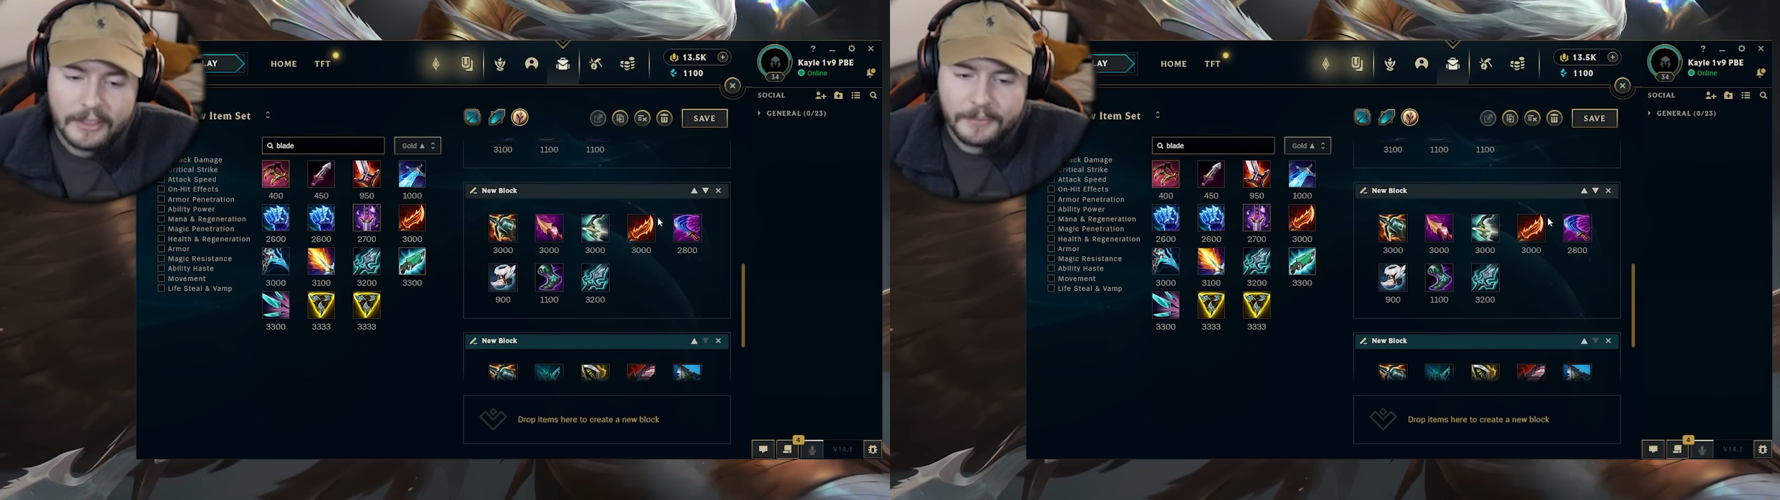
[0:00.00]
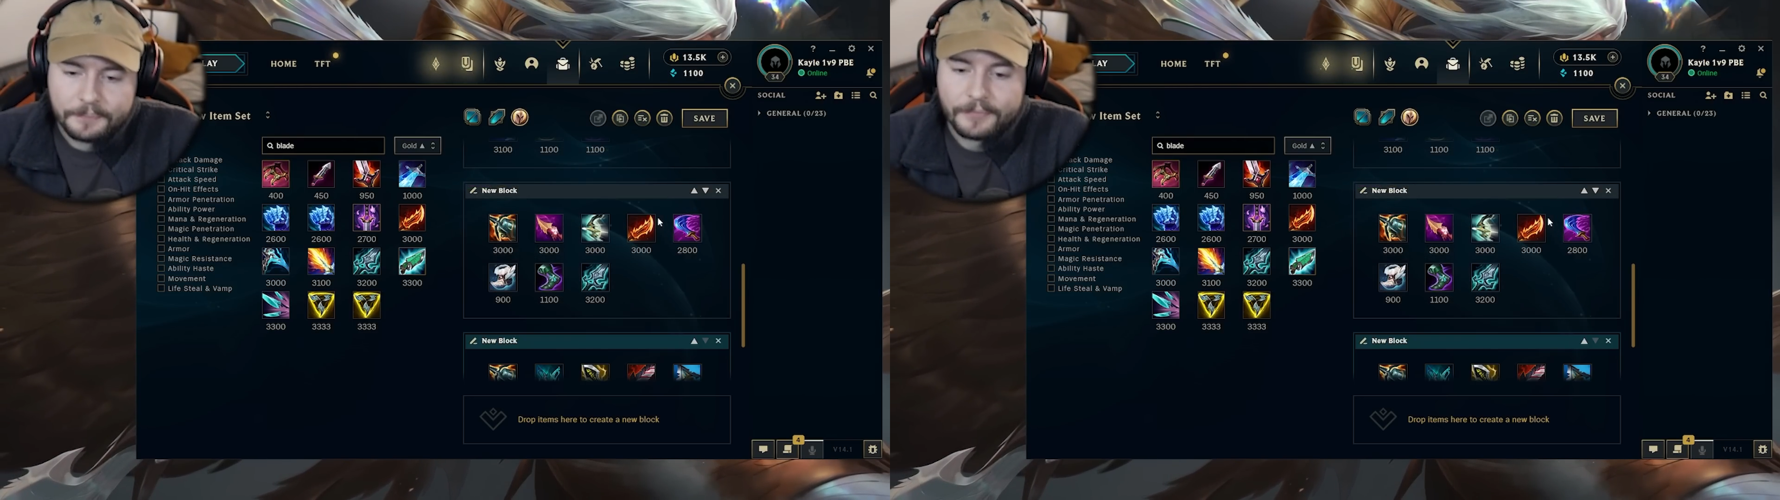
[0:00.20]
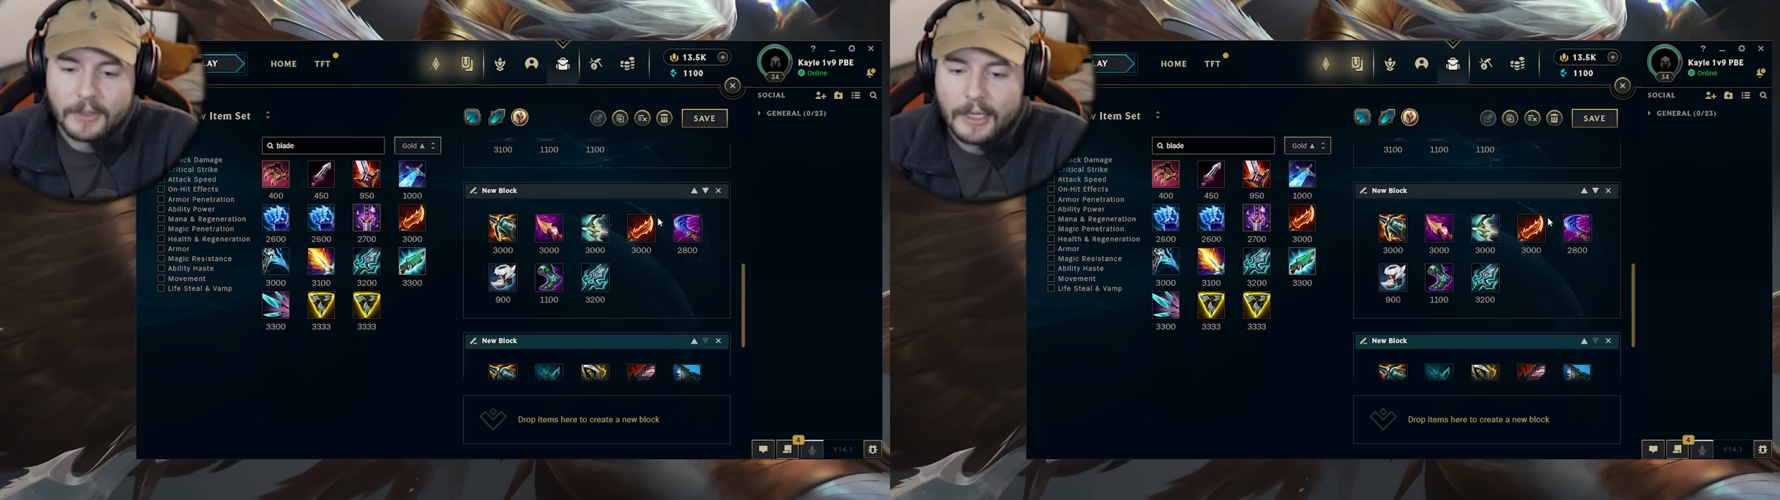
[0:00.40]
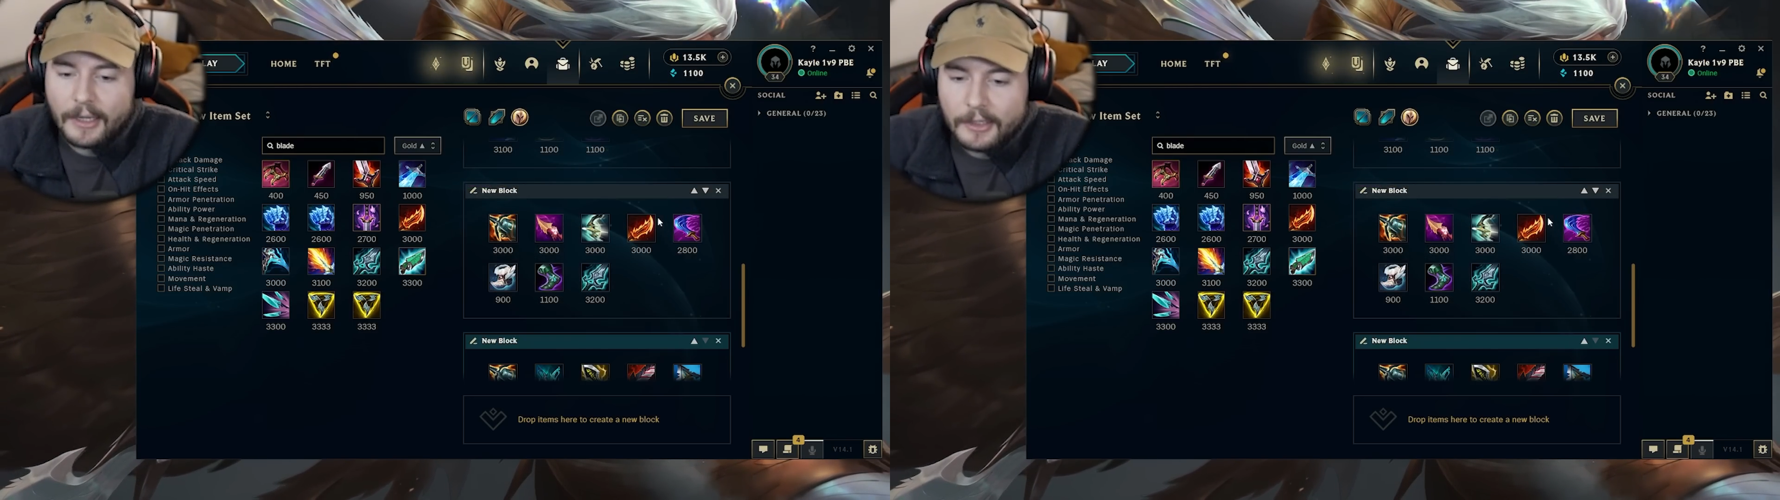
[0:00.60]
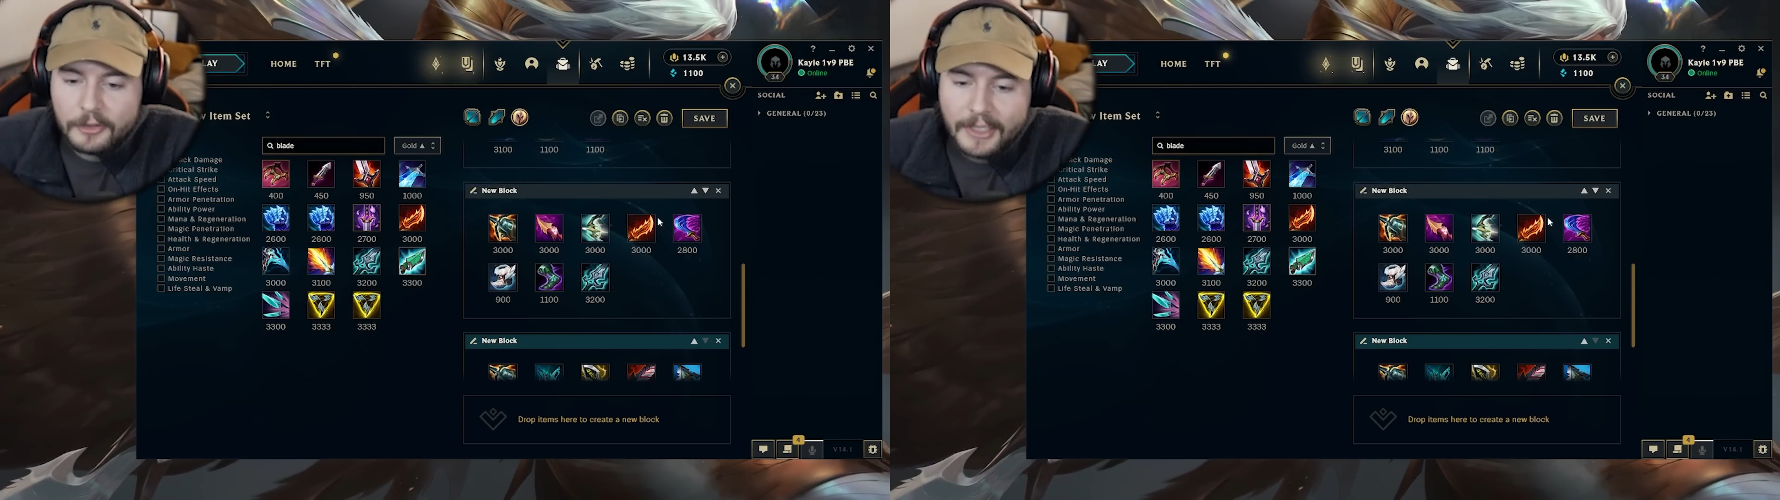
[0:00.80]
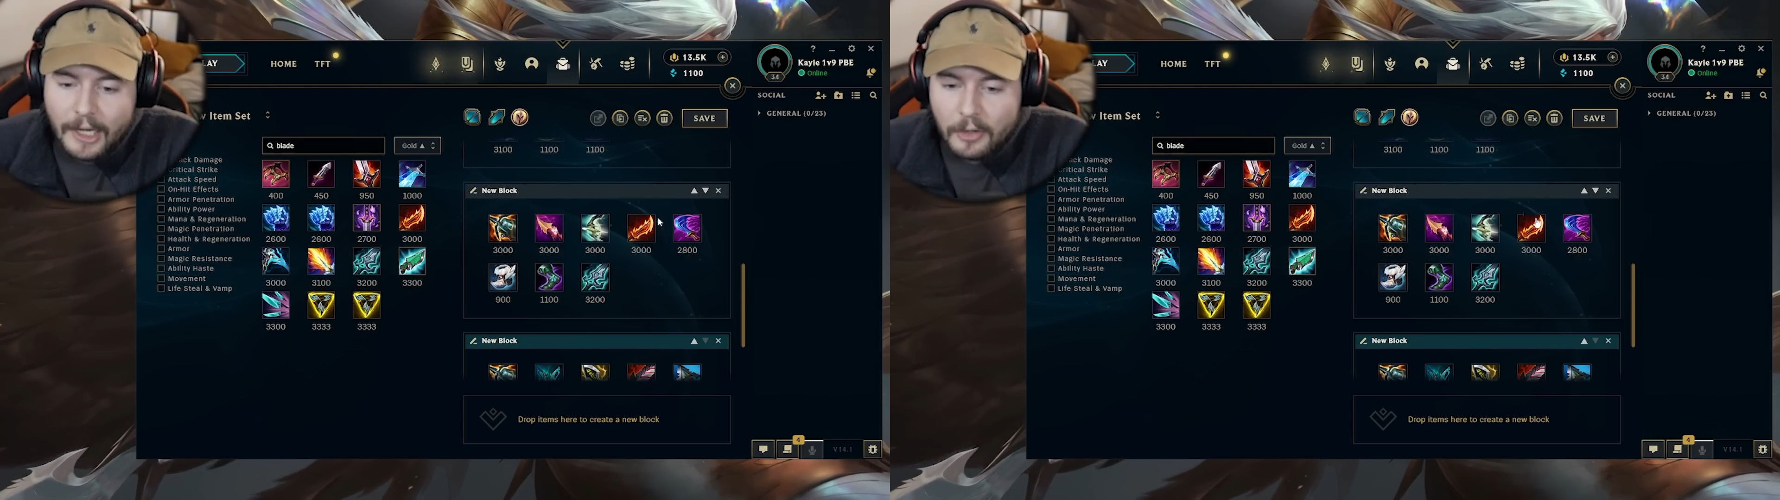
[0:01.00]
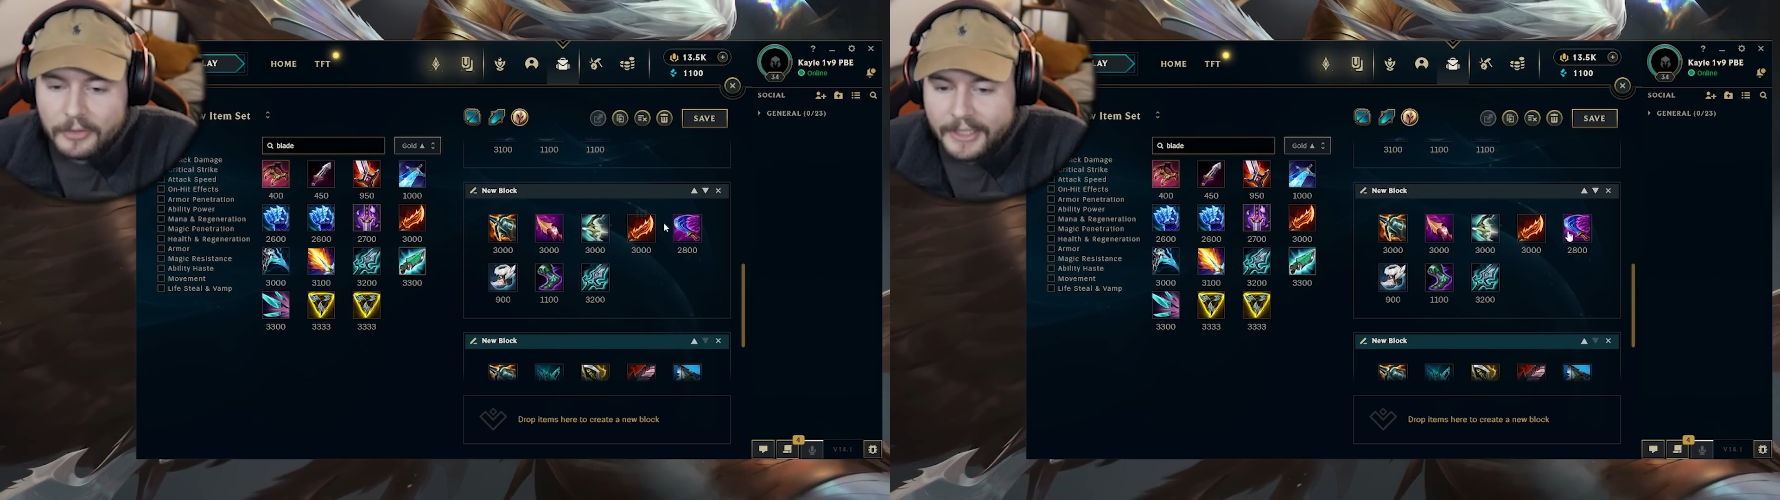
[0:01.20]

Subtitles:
You now